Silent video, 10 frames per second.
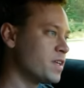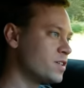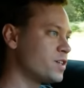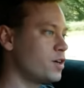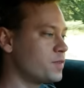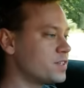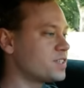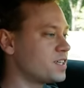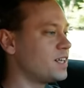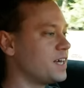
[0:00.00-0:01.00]
So there's a
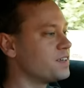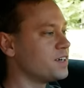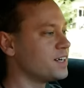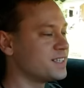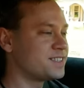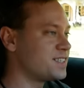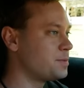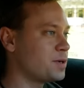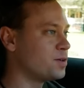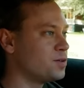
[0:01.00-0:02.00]
delay there. It's the
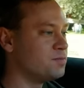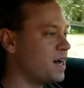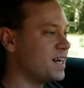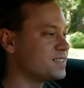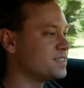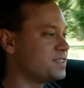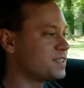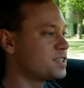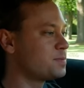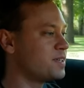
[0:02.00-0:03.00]
typical Eisen
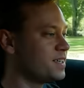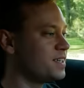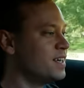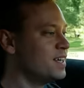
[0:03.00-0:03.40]
6-speed,